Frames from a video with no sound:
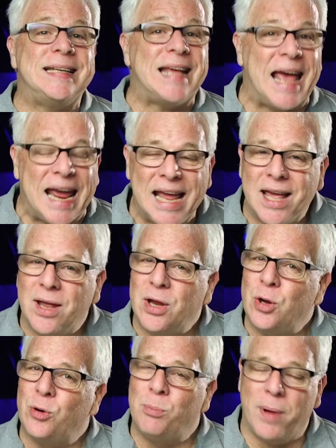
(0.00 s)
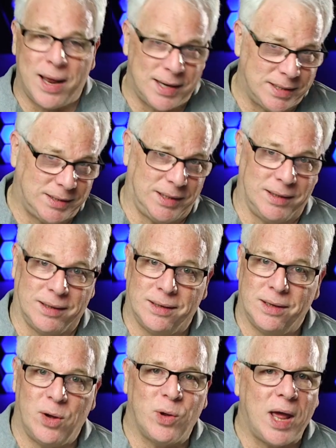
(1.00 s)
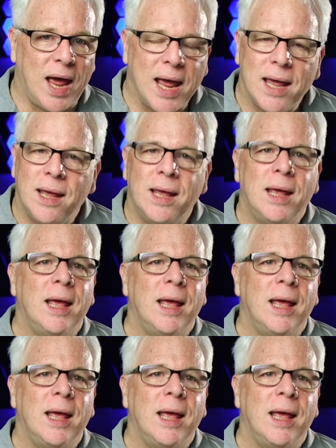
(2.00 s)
take your medicine, okay?